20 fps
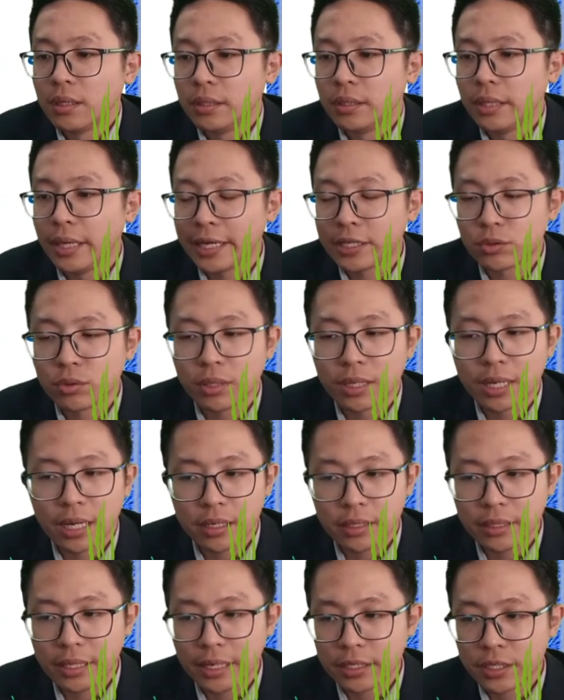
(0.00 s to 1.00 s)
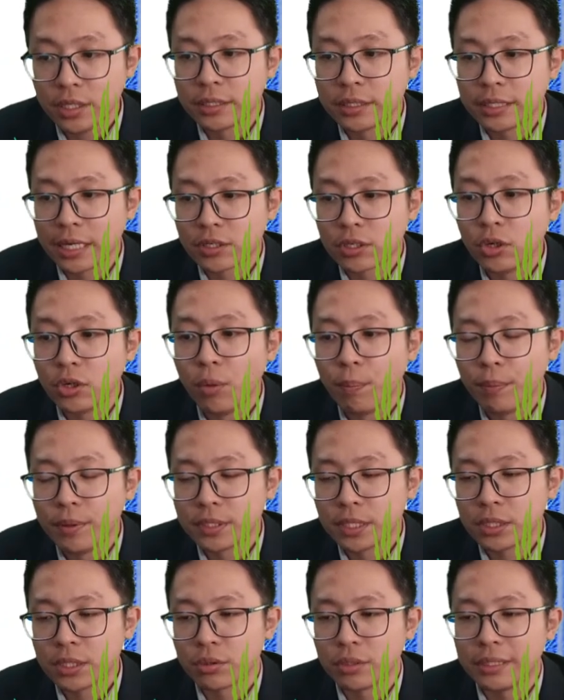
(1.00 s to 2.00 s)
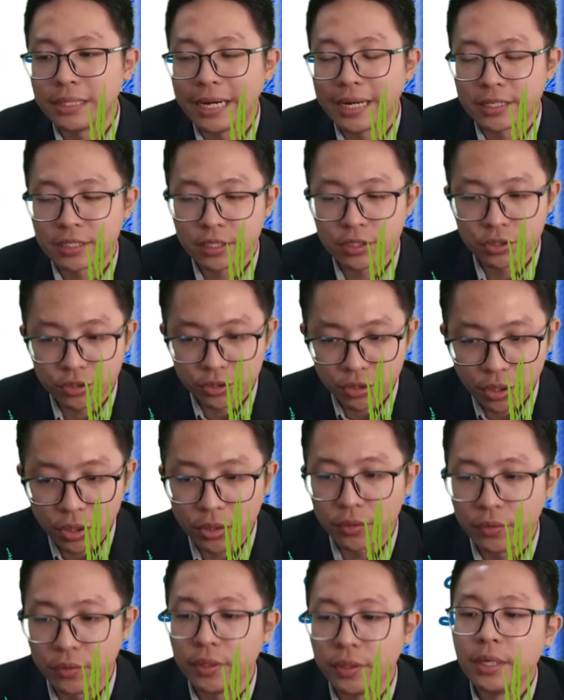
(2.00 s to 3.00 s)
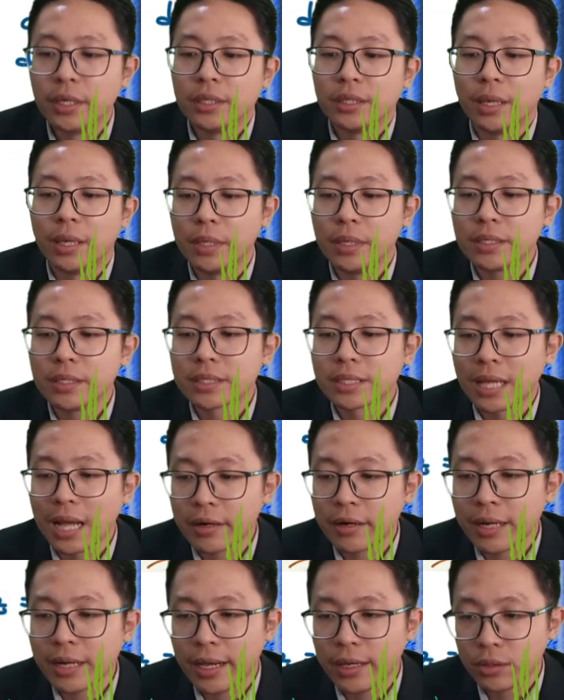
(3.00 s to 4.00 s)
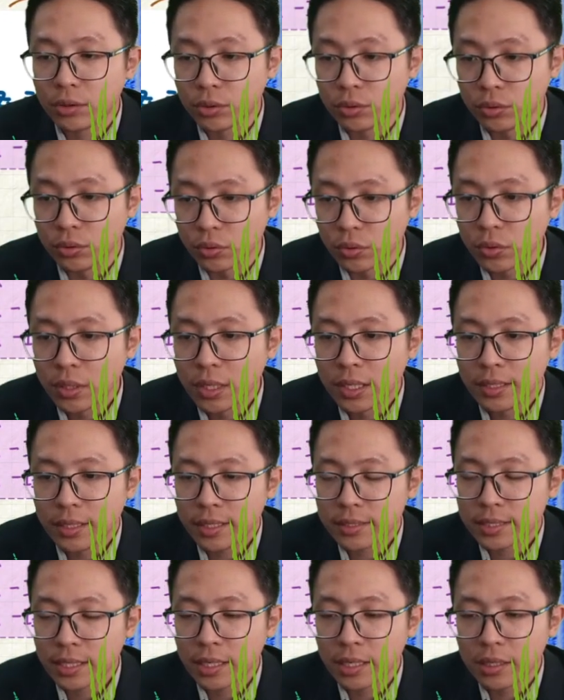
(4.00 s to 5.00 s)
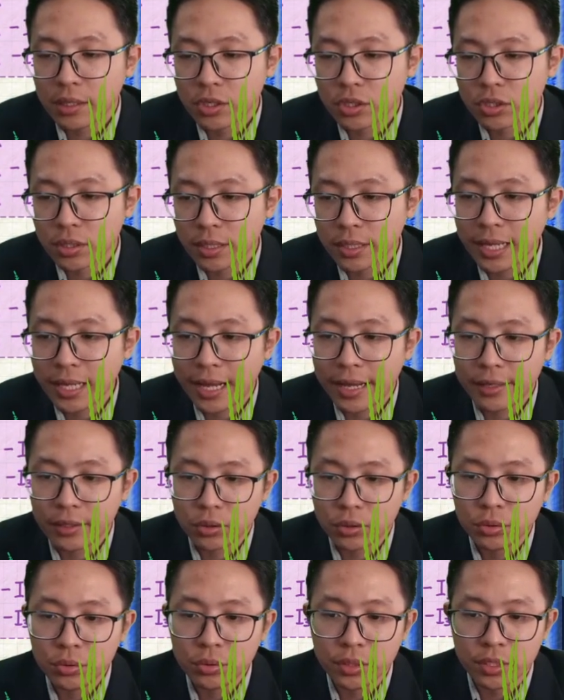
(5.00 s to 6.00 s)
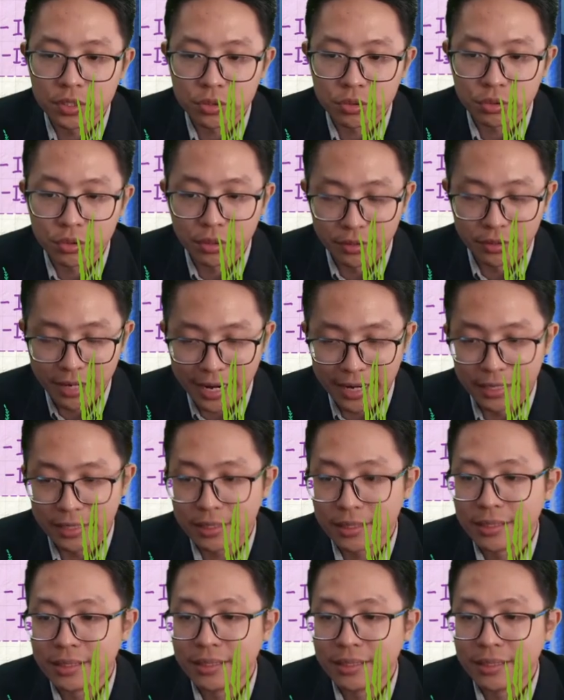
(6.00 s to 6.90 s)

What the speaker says: The actual current direction is actually opposite to the direction drawn. That means current I2, let's say initially I2 is to the right.